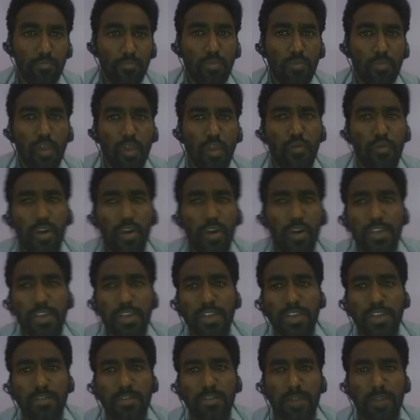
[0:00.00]

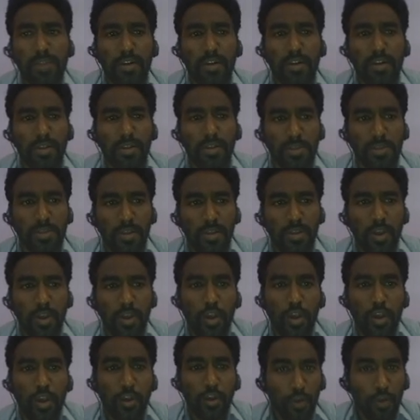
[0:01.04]
Forecasting in practice,
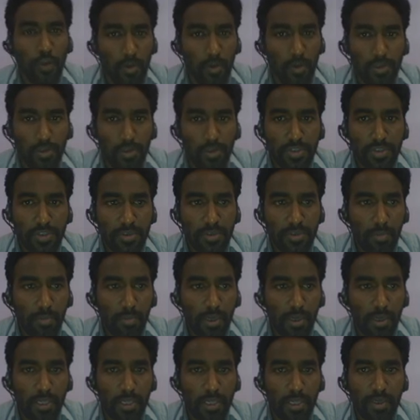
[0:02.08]
collaboration in
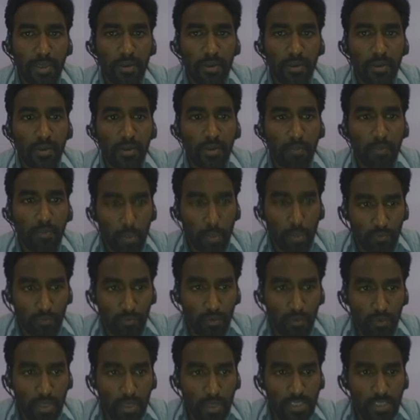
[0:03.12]
building or
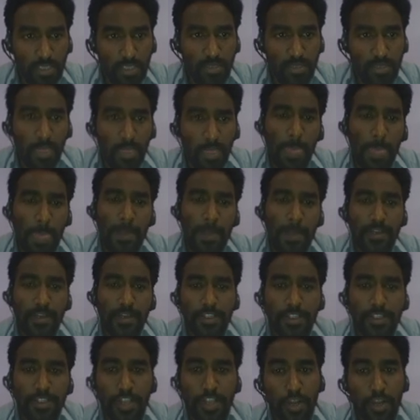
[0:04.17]
forecast,
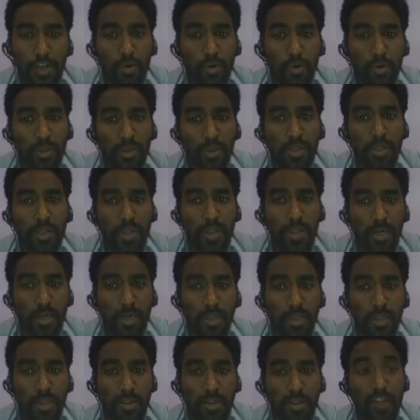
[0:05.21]
sharing only the
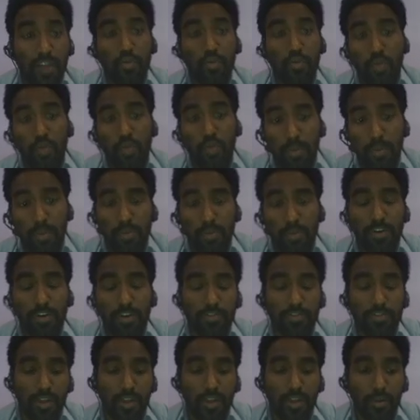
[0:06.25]
data that truly provides
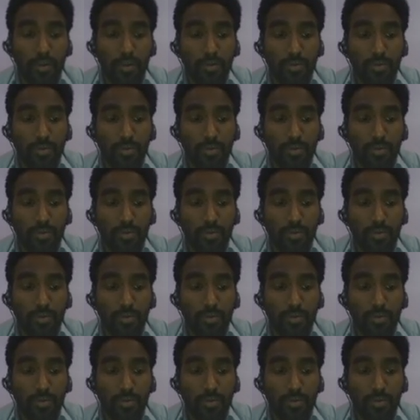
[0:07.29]
value.